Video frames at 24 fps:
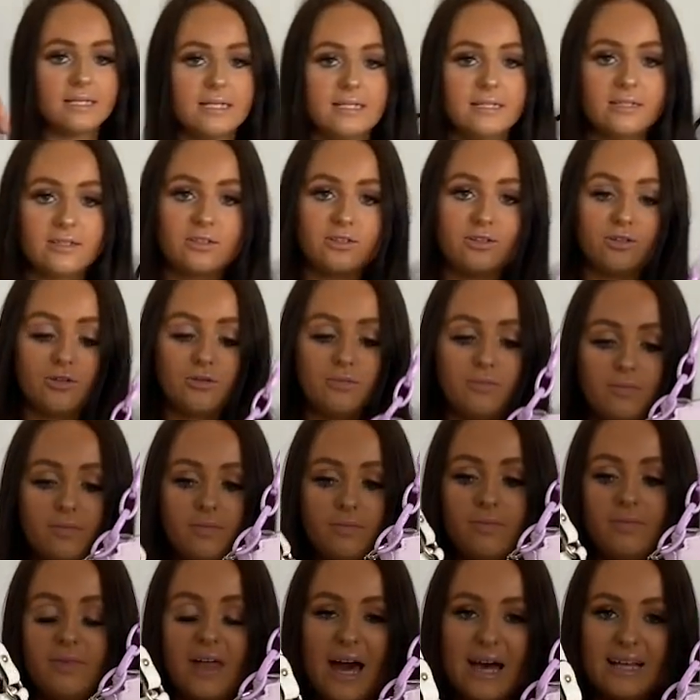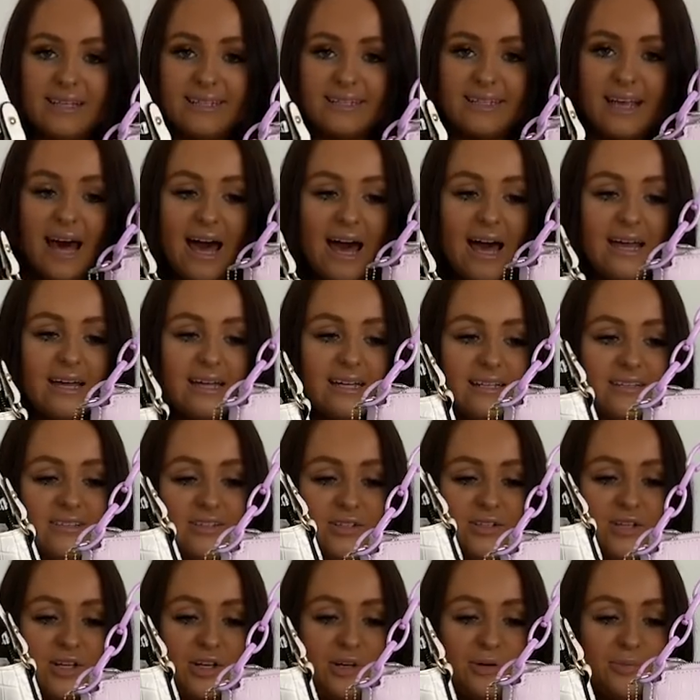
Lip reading: it to come that size.